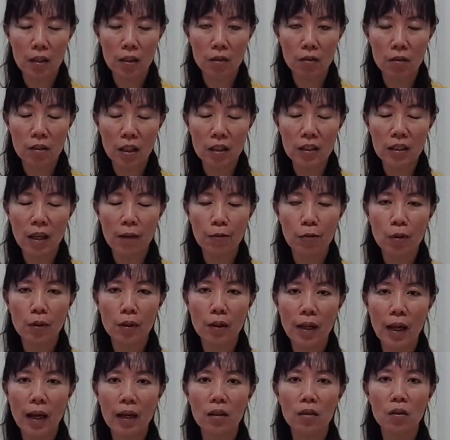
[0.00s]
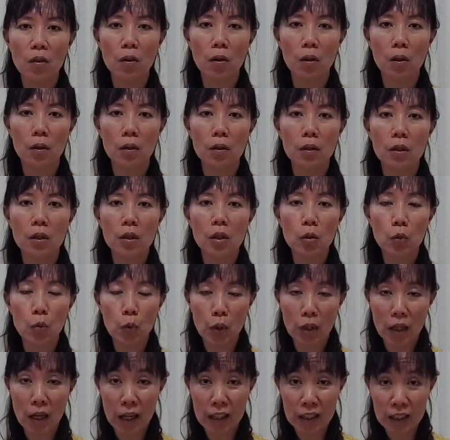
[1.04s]
You just have to let your
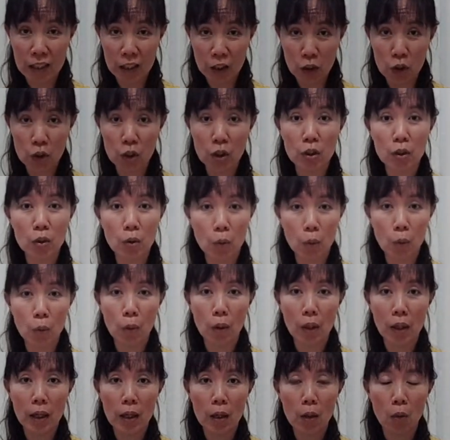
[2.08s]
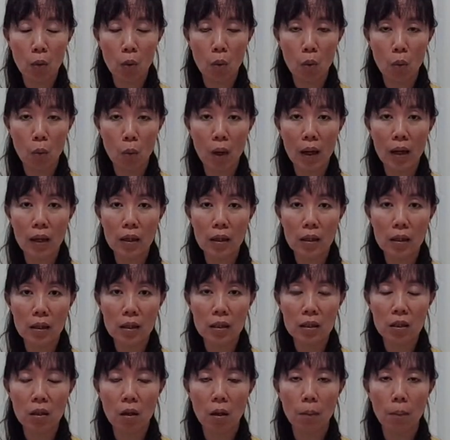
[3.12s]
yoga teacher know, okay, what
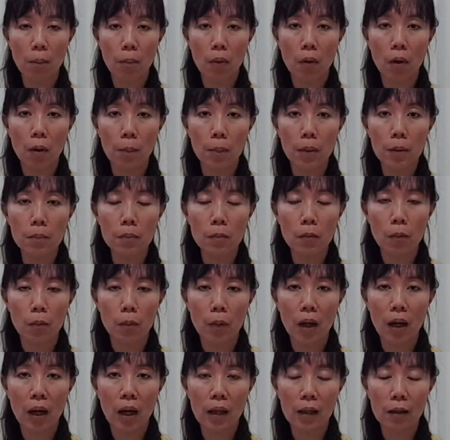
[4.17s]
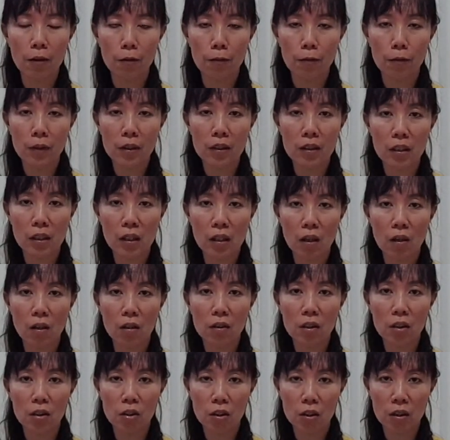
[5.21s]
is the problem, what are the physical
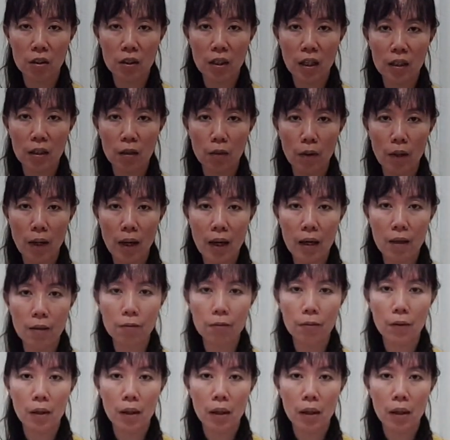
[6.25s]
conditions that you have.